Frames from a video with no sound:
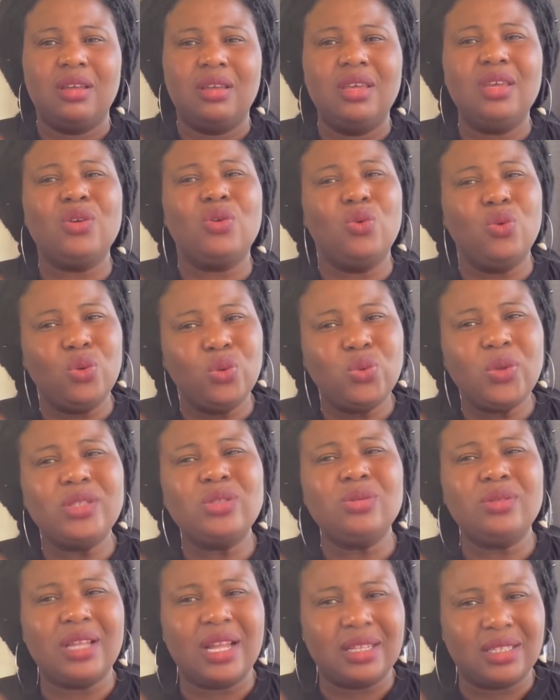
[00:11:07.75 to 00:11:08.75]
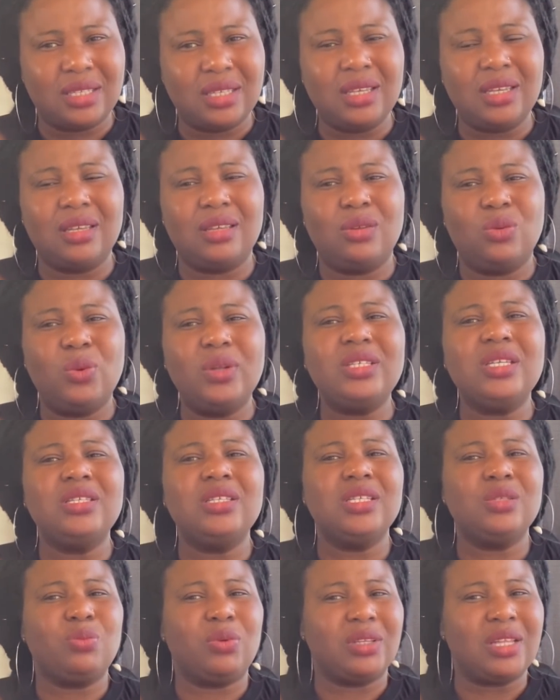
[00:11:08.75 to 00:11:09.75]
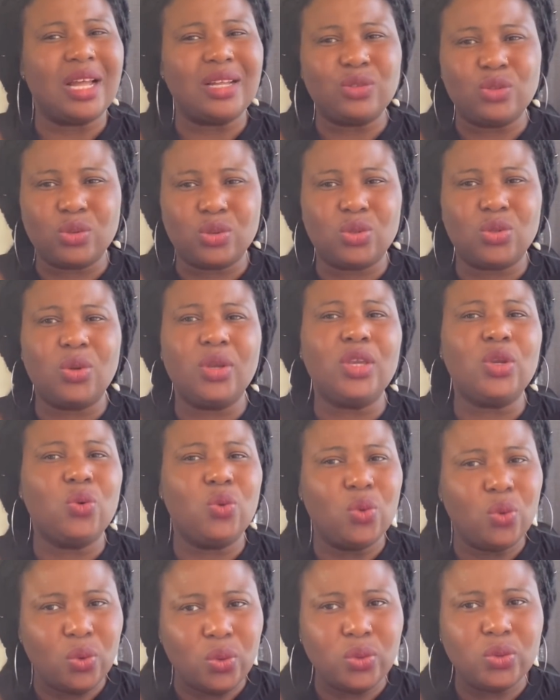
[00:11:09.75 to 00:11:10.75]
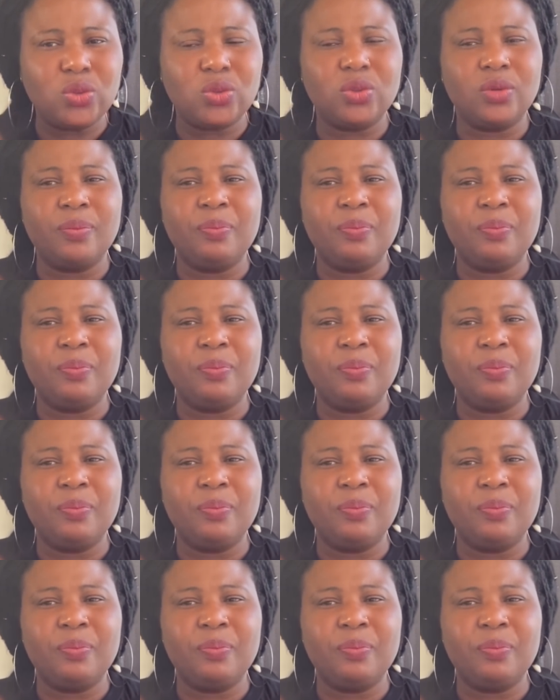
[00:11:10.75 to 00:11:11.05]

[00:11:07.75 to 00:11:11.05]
What do you think? What did this brother do so it good?